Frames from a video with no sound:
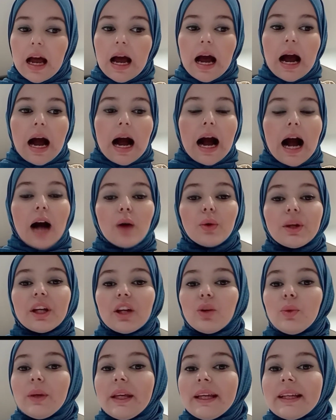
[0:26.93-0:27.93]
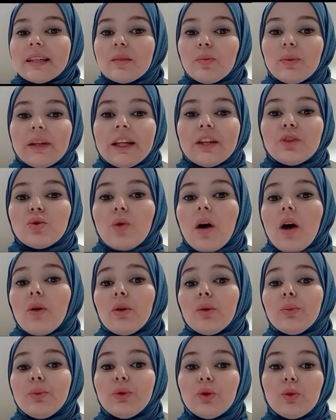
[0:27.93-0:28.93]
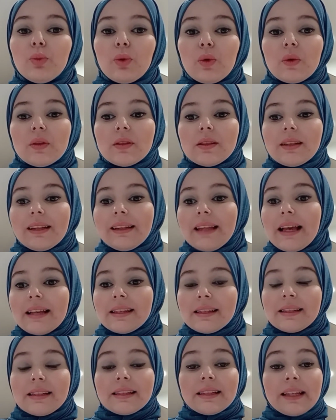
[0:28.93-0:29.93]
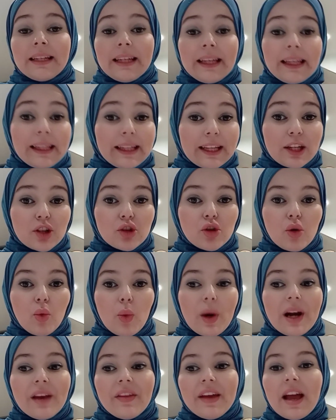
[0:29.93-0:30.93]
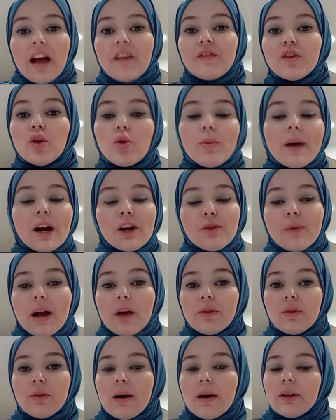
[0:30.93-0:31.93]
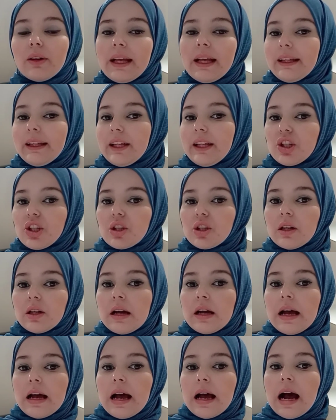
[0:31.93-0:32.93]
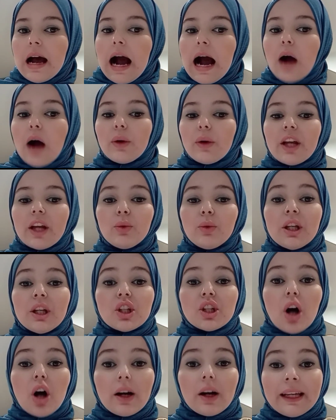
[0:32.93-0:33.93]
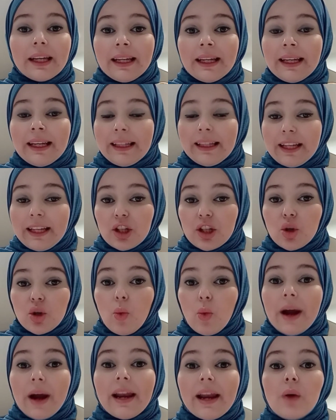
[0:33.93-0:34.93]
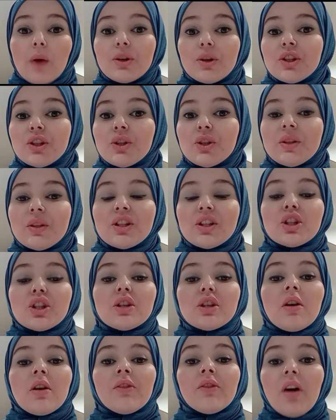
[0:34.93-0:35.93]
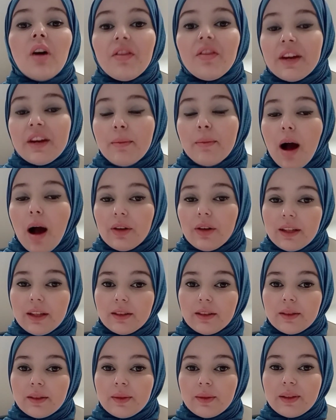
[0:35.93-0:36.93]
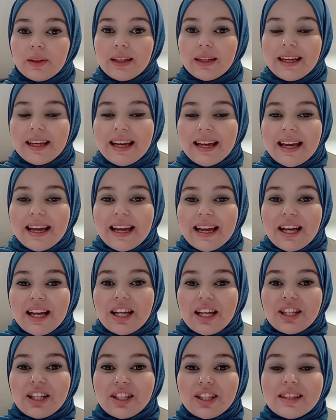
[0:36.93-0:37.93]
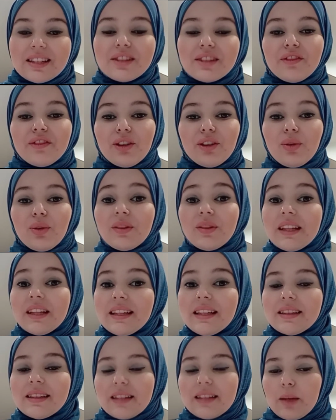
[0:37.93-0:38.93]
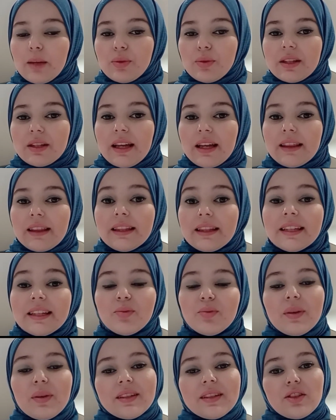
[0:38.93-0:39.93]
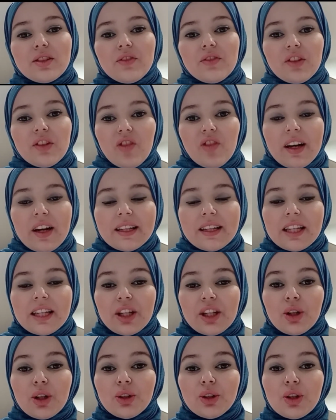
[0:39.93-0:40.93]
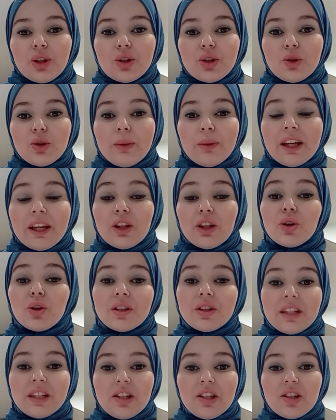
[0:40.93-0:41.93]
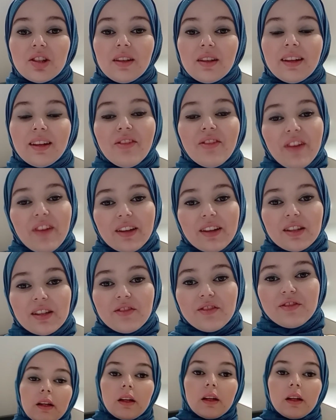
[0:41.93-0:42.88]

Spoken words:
How can we explain to our pupils lessons in English while they have no background about English? How can we talk in English while our students know nothing about it? Just follow these tips and these pieces of advice in order to make your teaching effective.